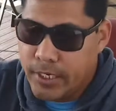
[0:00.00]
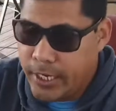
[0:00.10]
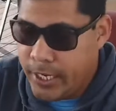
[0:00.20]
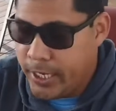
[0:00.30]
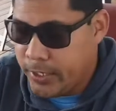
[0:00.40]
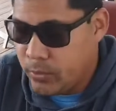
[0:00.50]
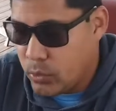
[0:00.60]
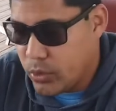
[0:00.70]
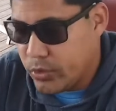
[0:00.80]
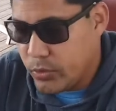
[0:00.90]
and
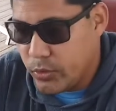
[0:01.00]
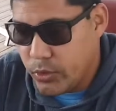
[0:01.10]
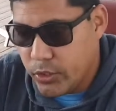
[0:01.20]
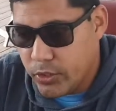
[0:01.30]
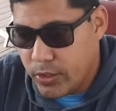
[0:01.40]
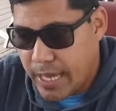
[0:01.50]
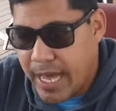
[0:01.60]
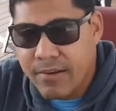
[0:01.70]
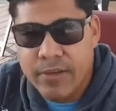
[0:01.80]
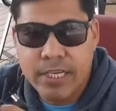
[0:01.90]

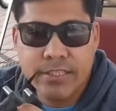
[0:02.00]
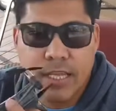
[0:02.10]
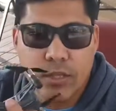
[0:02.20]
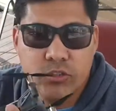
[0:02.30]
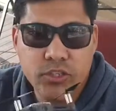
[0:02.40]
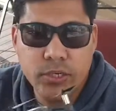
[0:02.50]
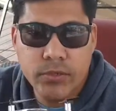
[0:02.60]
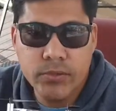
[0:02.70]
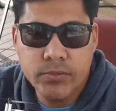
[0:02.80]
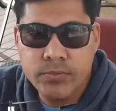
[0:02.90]
having a
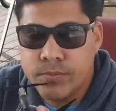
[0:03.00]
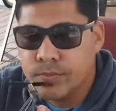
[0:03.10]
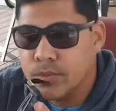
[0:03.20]
Telodrone